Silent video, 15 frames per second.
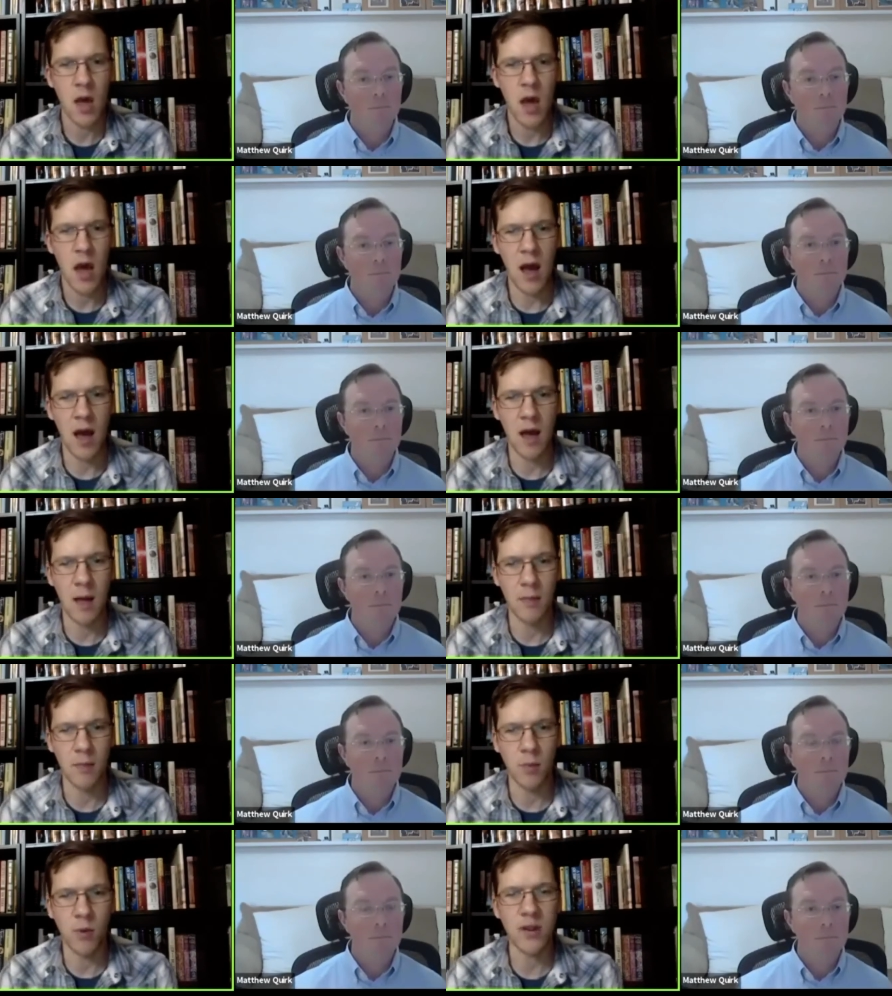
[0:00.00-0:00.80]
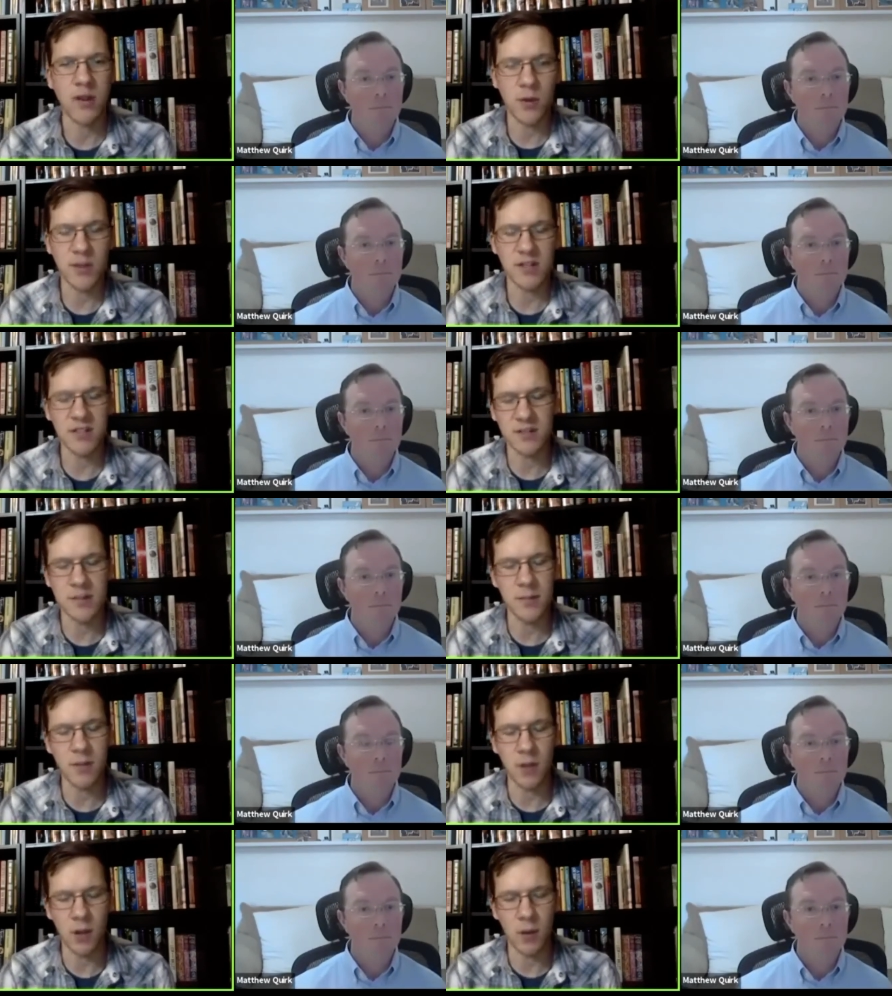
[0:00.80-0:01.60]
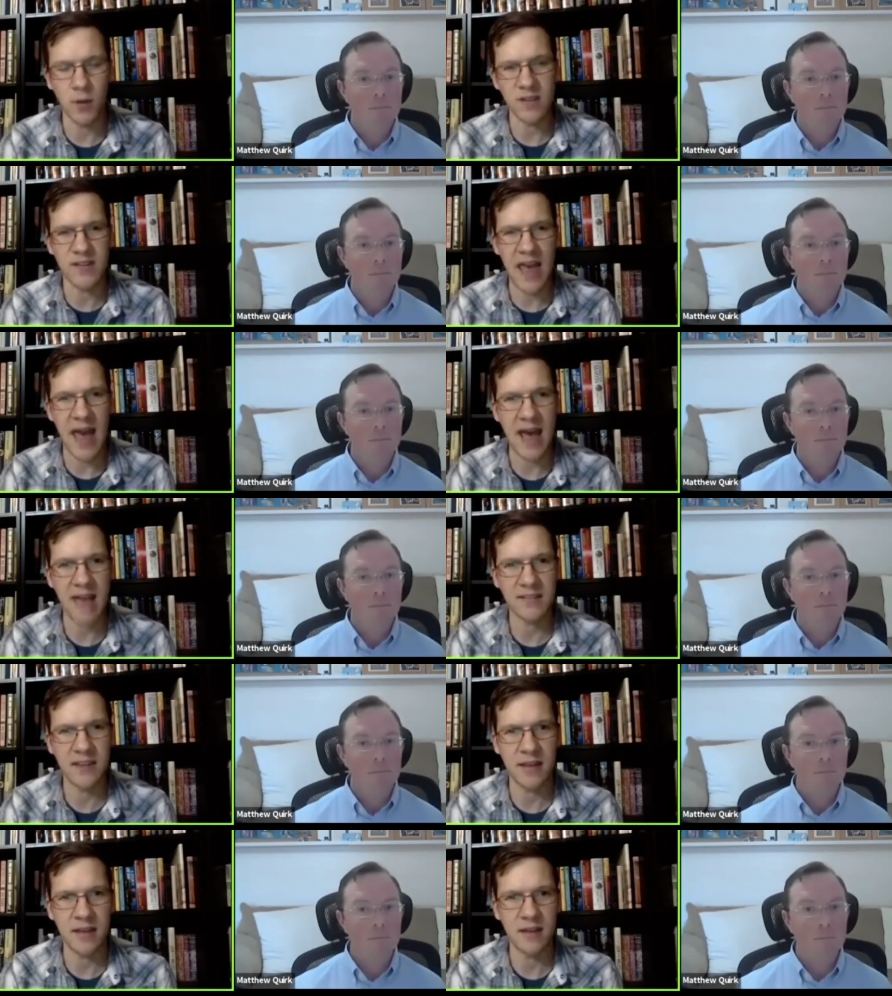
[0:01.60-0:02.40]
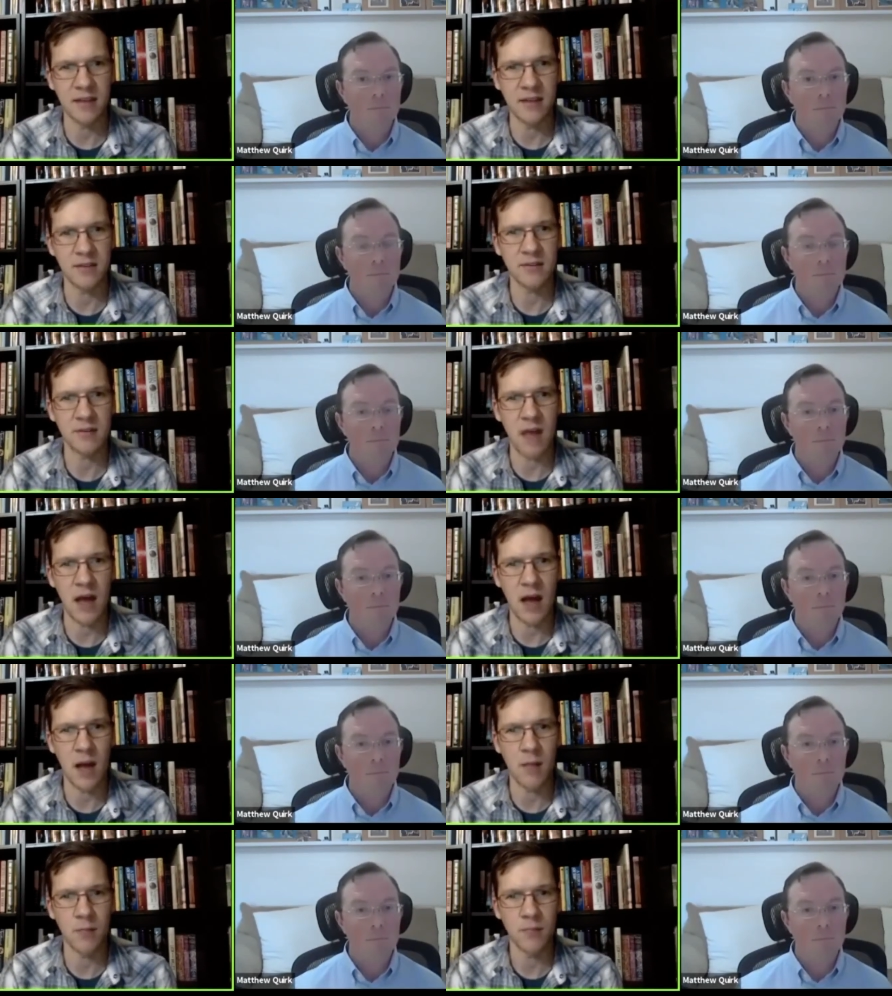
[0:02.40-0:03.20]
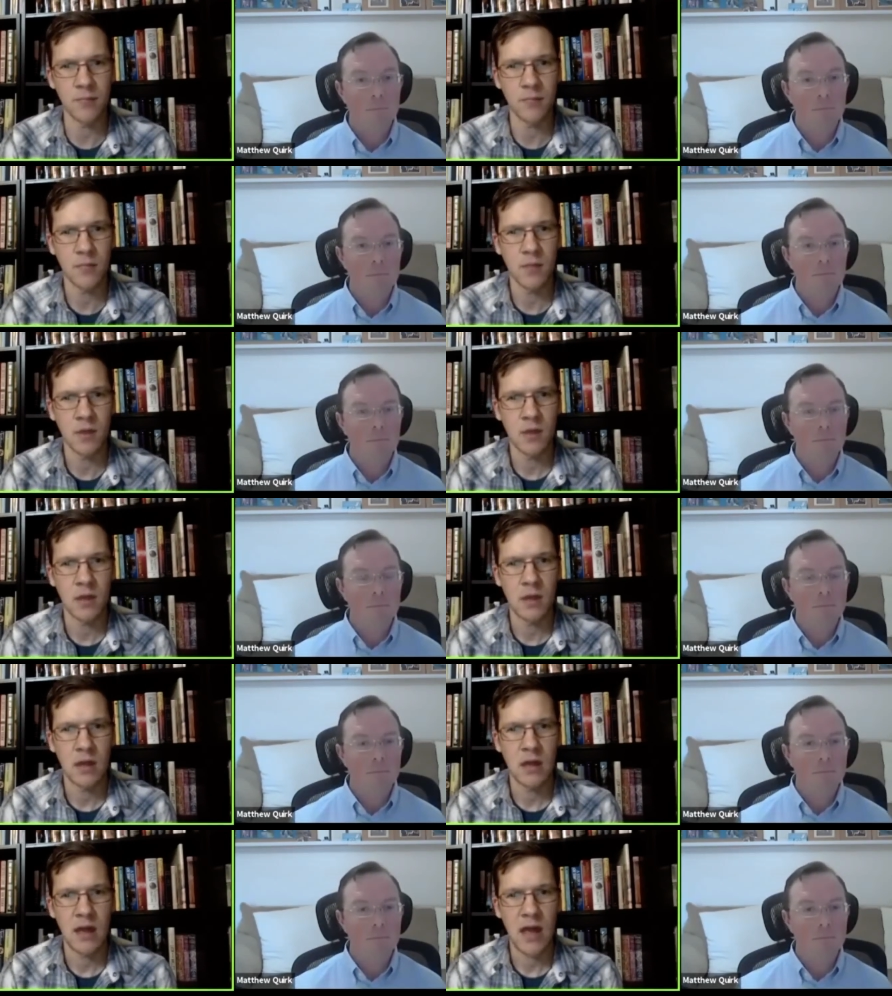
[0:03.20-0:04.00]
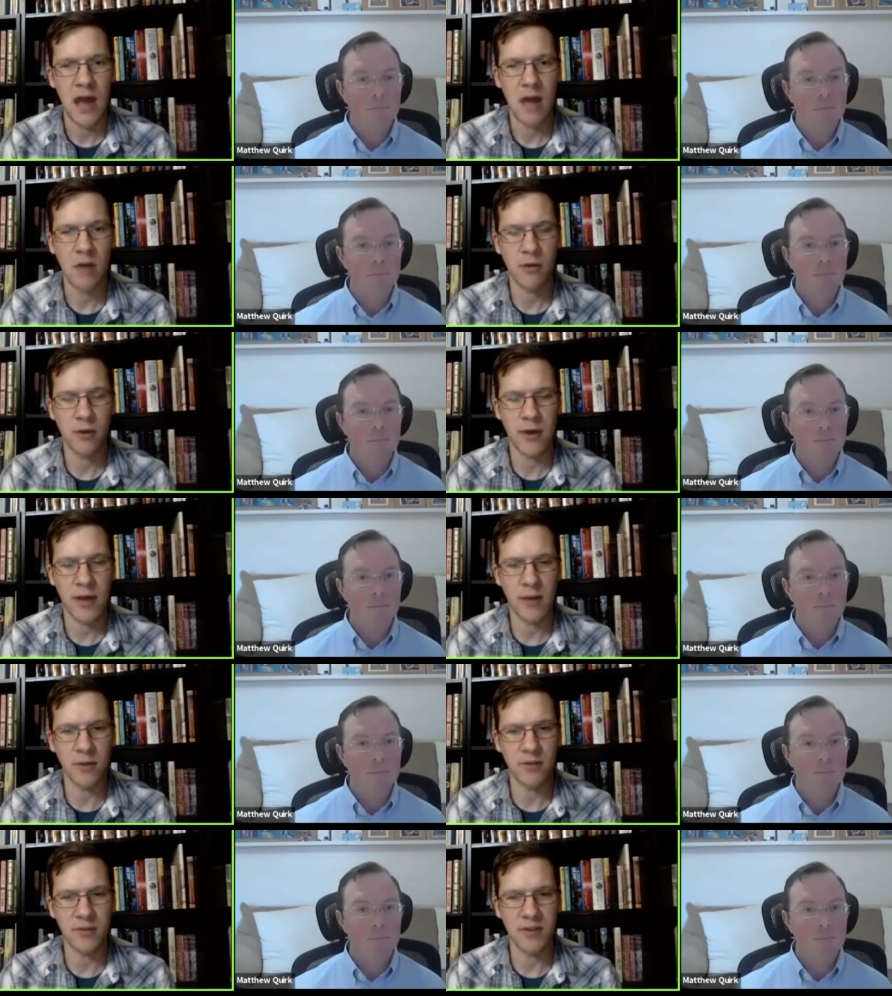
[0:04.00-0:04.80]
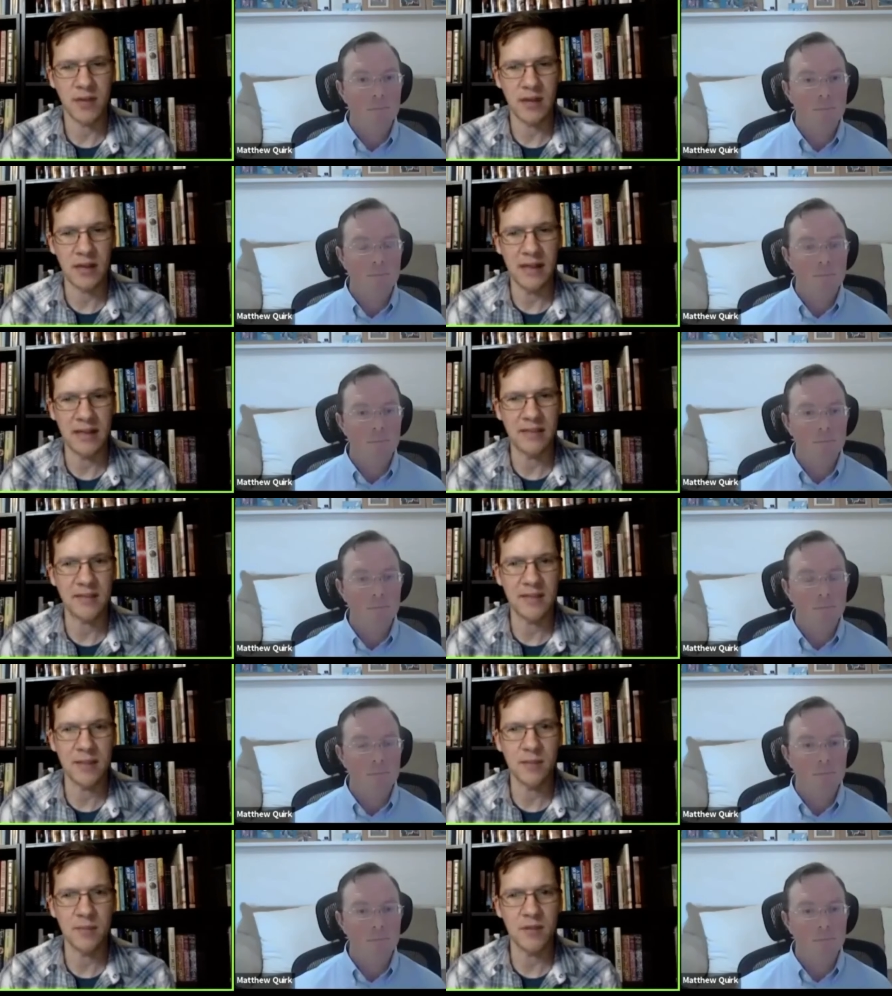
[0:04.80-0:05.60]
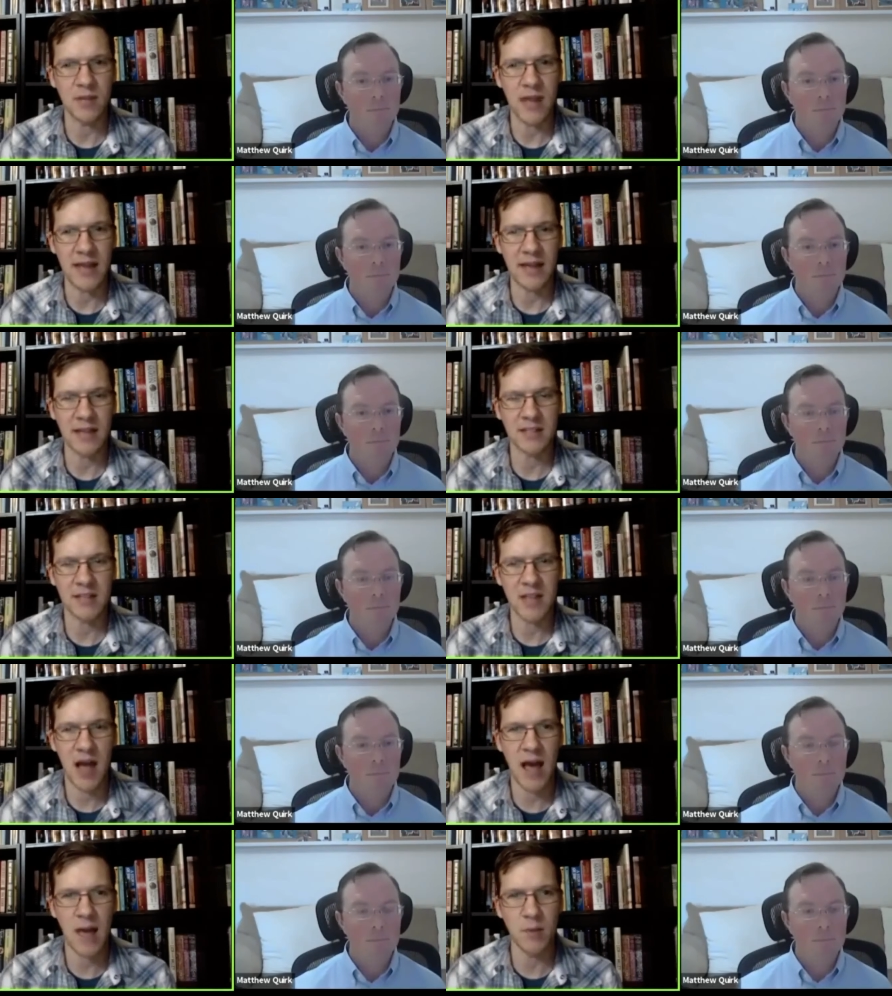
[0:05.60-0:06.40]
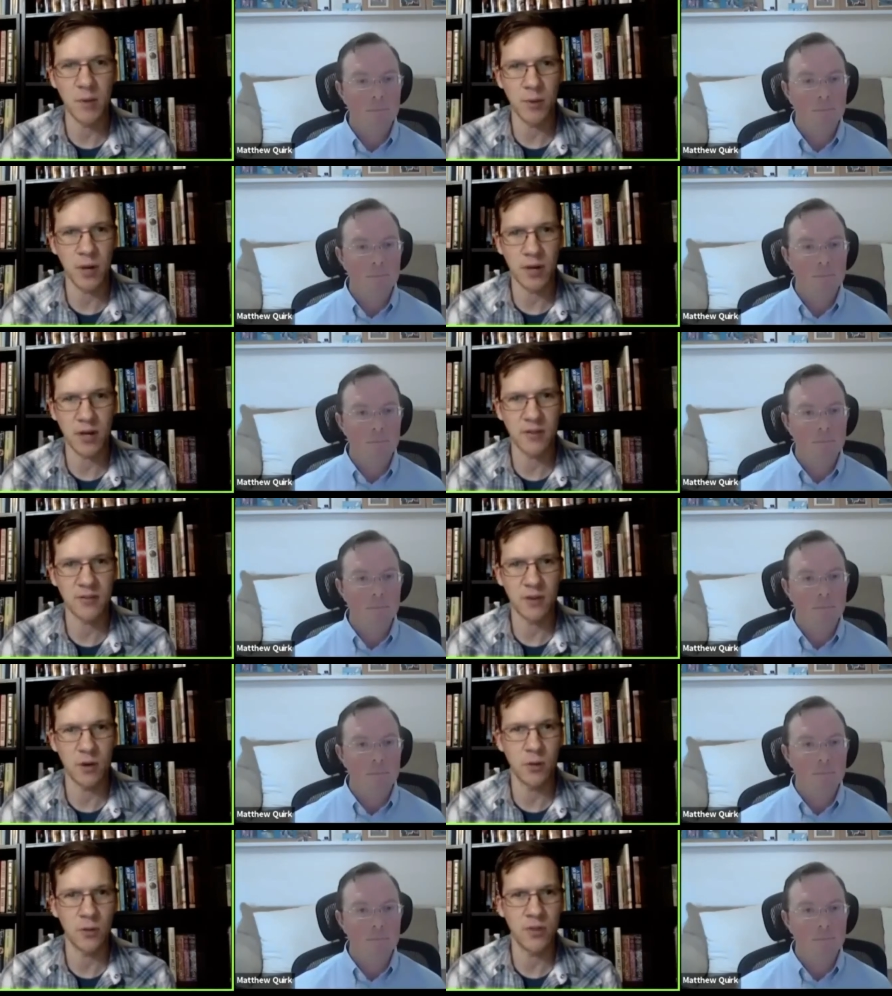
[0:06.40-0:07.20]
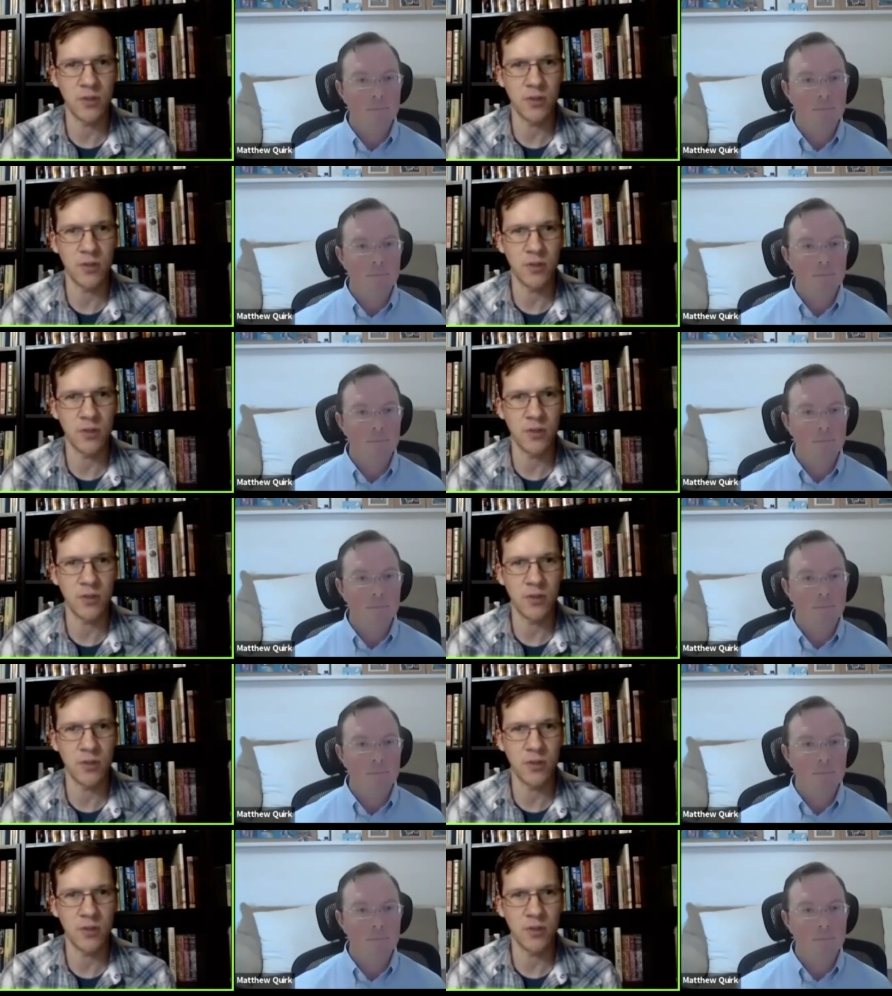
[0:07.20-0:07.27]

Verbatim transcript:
Speaker 1: one of the questions people always ask is how they're able to, it seems like, time a book. So